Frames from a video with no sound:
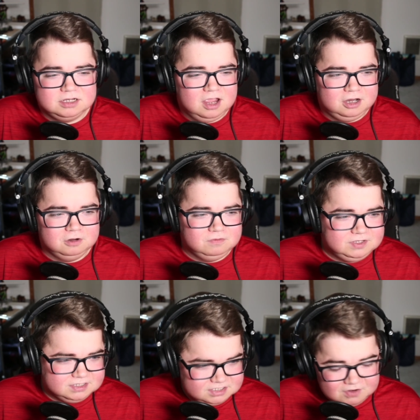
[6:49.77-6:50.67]
I know this
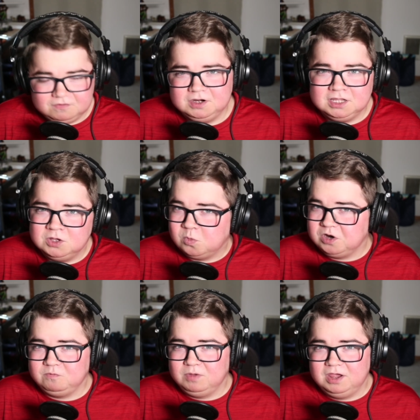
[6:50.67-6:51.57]
is definitely one
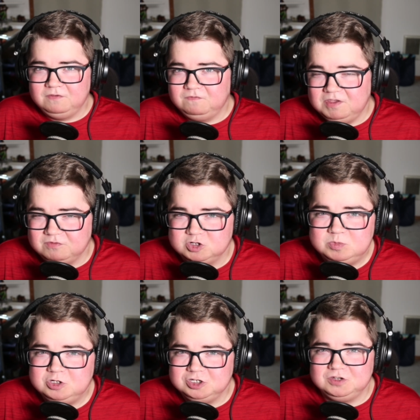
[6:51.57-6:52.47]
of my favorite
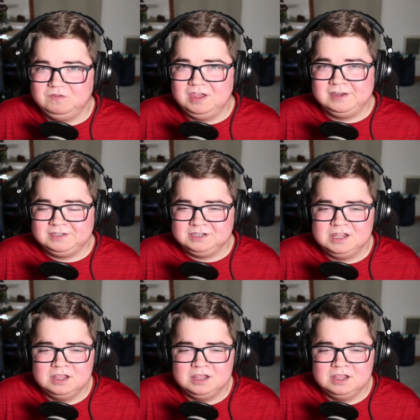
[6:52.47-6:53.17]
species of ants.